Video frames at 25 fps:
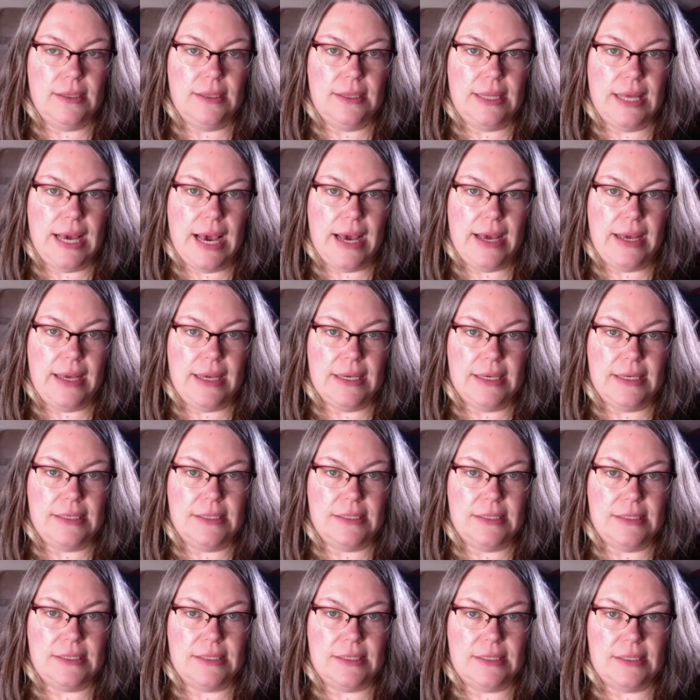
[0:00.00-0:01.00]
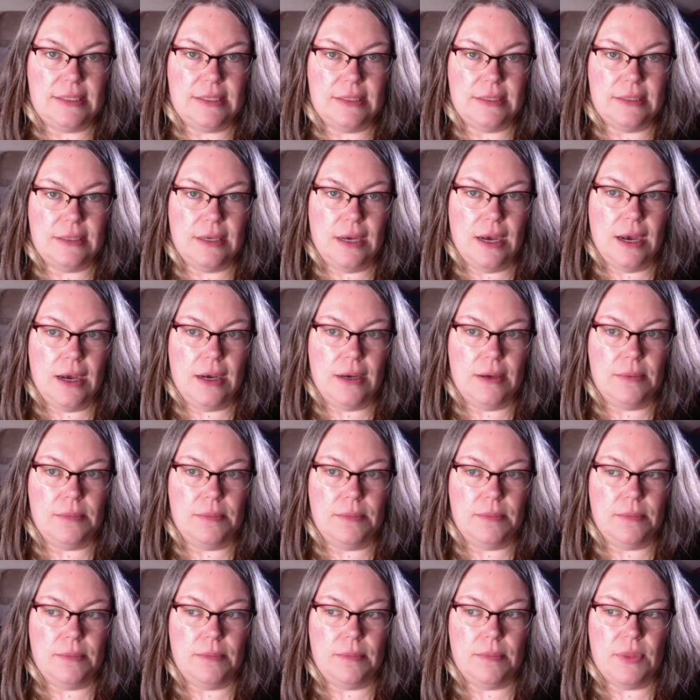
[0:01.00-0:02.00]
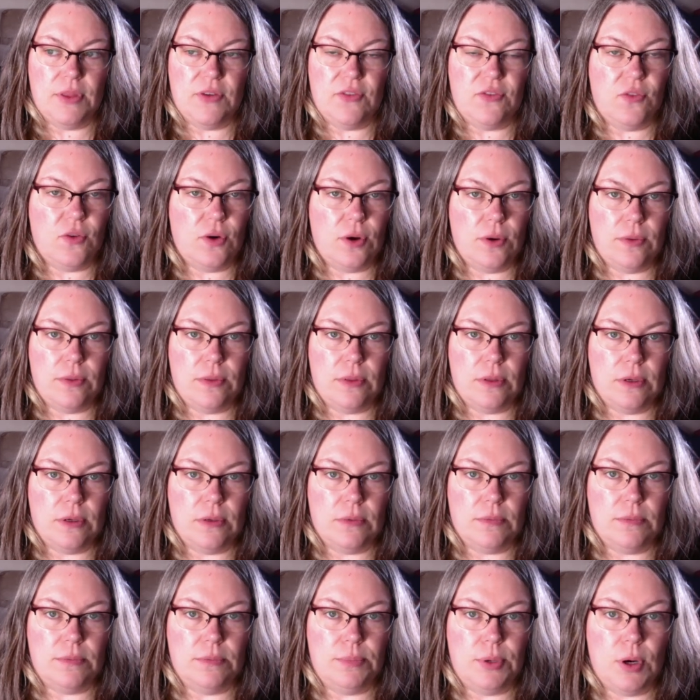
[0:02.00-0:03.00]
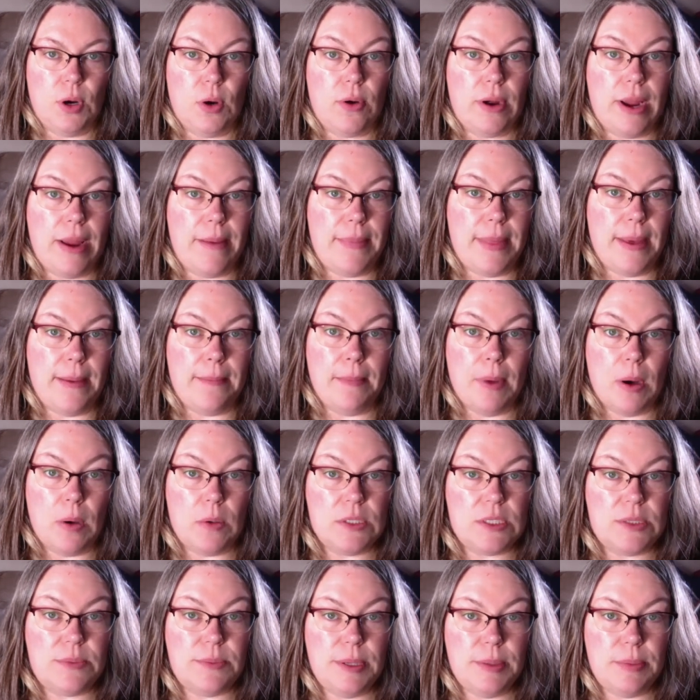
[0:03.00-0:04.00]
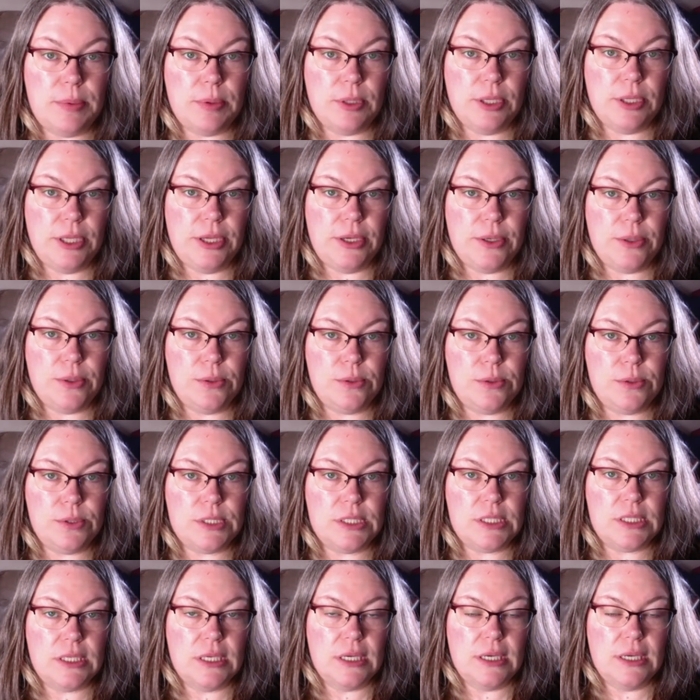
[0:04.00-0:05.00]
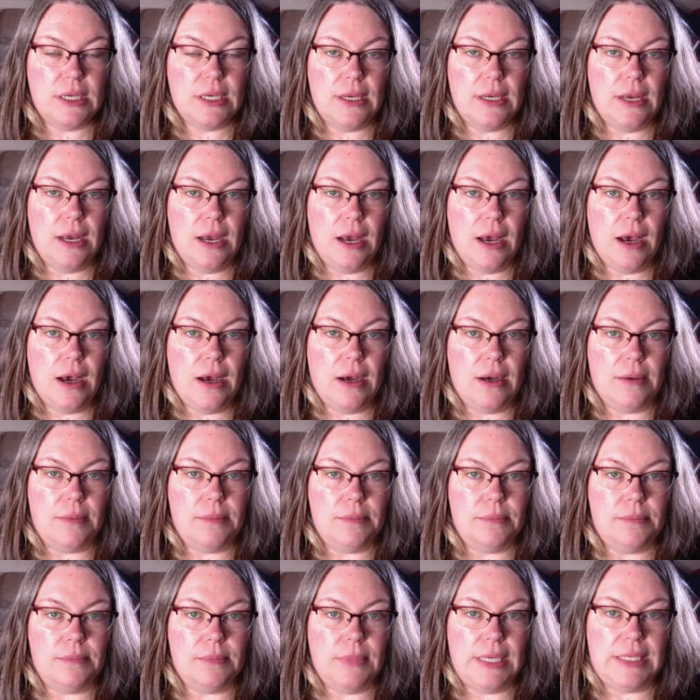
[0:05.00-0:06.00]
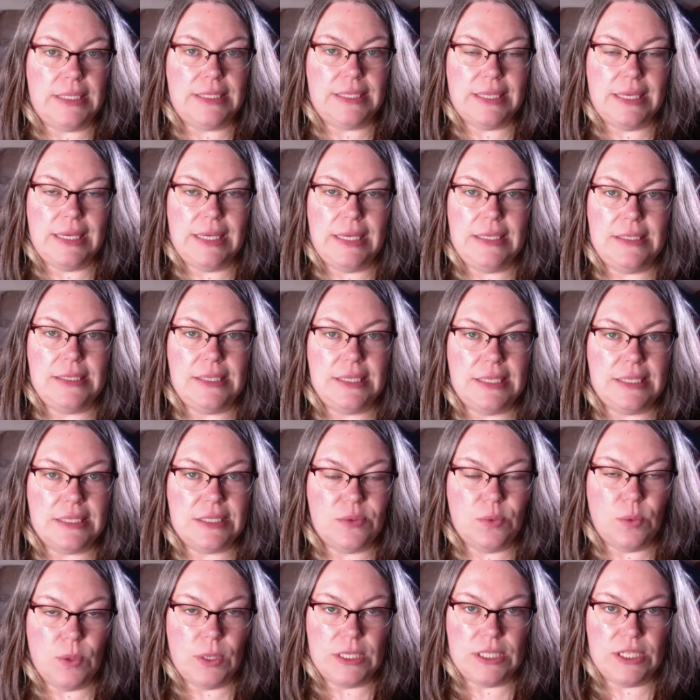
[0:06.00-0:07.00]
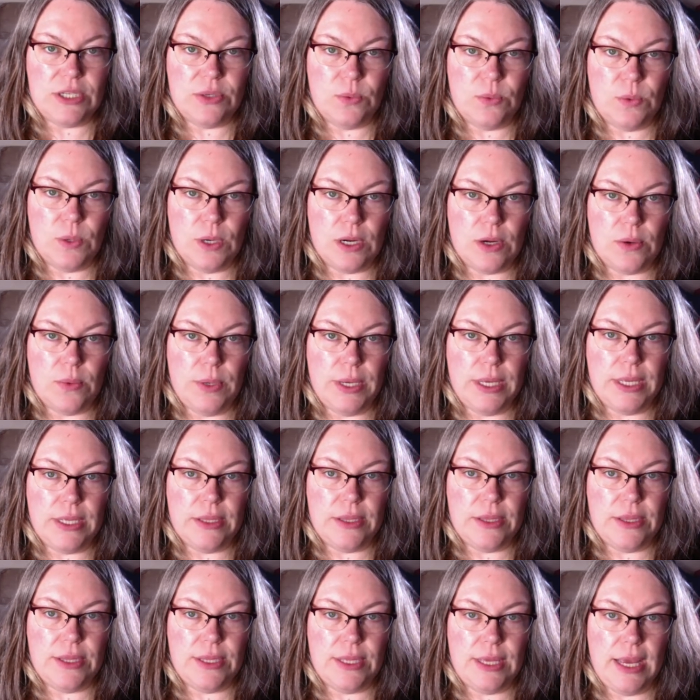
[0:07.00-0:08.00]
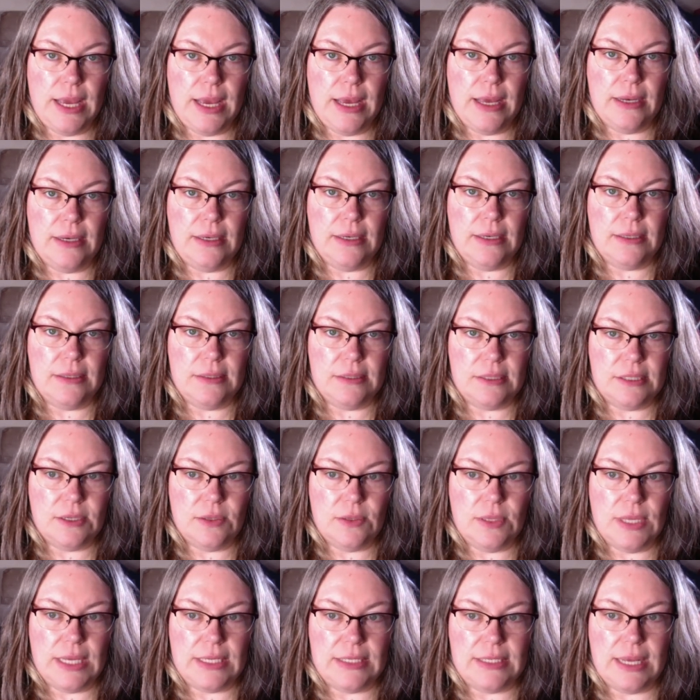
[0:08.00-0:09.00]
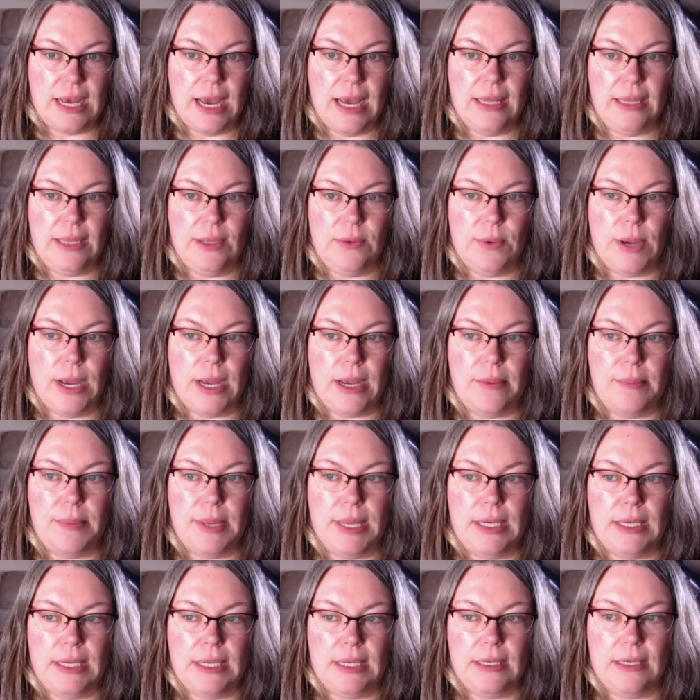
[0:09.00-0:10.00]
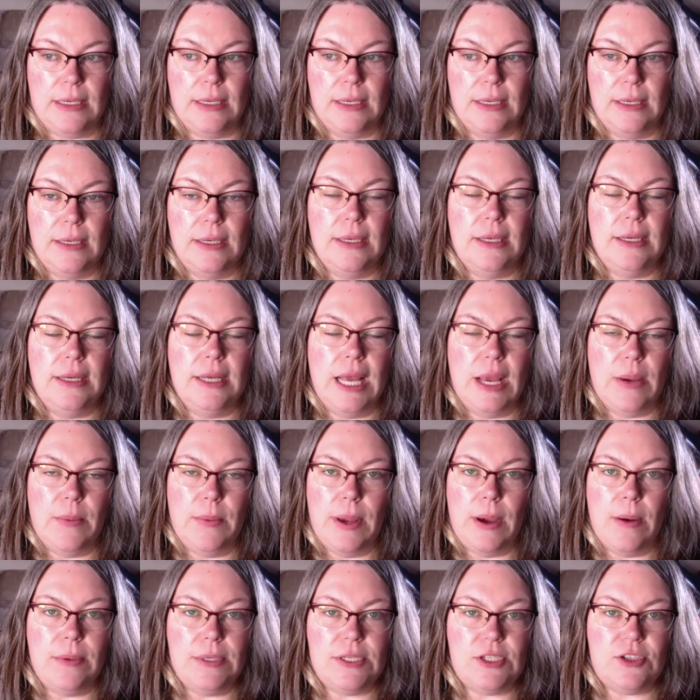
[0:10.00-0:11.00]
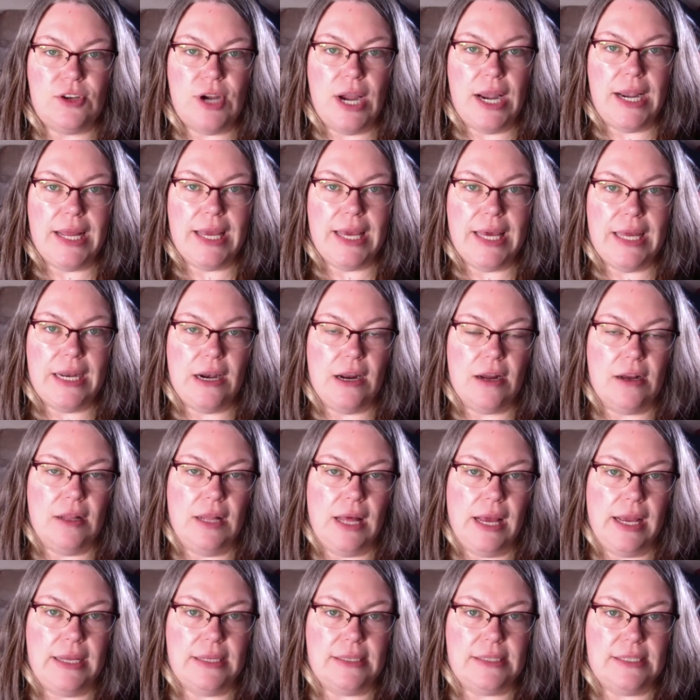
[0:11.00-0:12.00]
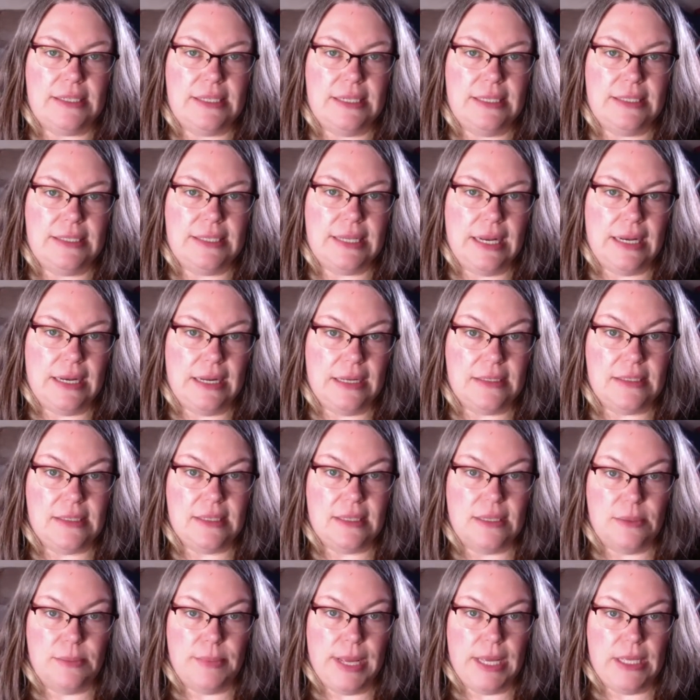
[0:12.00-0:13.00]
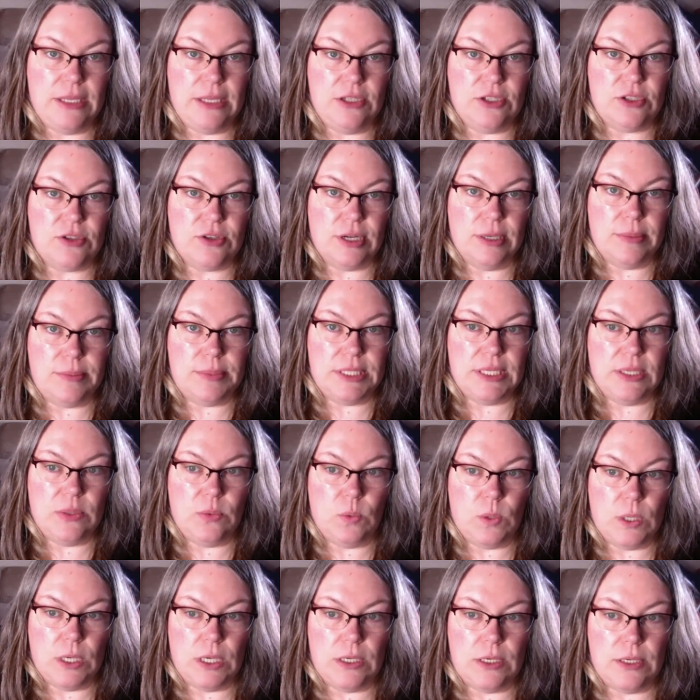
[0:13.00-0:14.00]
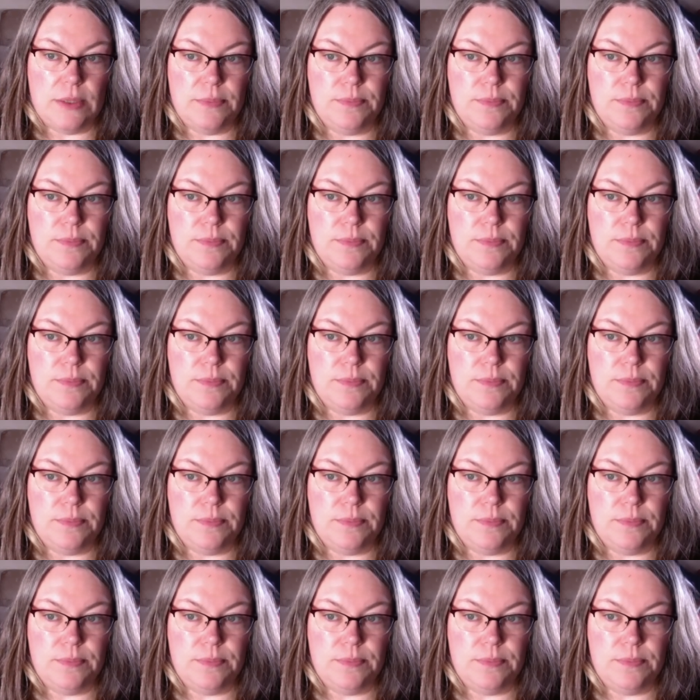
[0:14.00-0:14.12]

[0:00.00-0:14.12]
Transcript: That is the program that most people use. It's the easiest one to work with, and so that's highly recommended. And we always try to get our clients to send us their manuscripts in Word.